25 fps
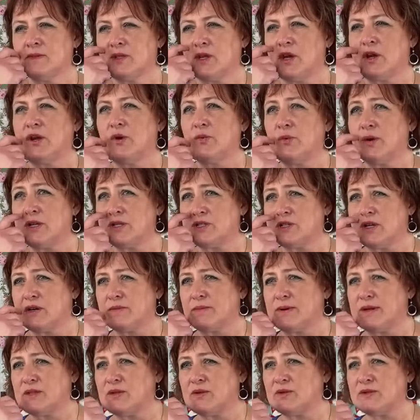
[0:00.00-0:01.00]
Or you want to talk
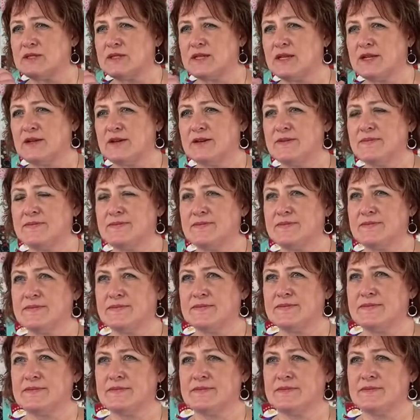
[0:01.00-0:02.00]
about those later?
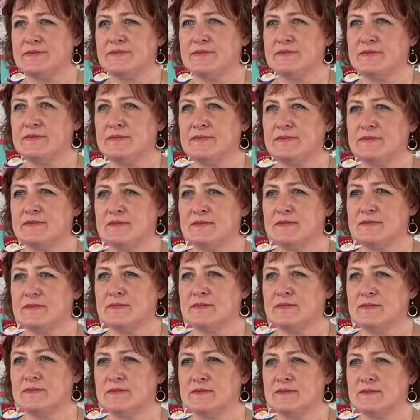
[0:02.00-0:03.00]
Oh, we can talk
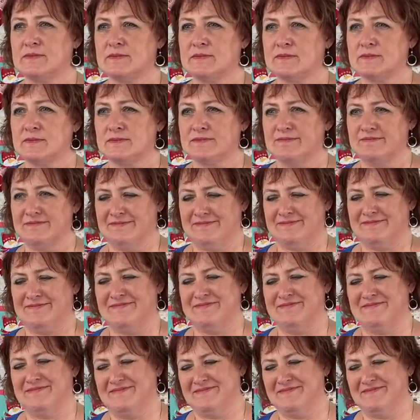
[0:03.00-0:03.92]
about them all.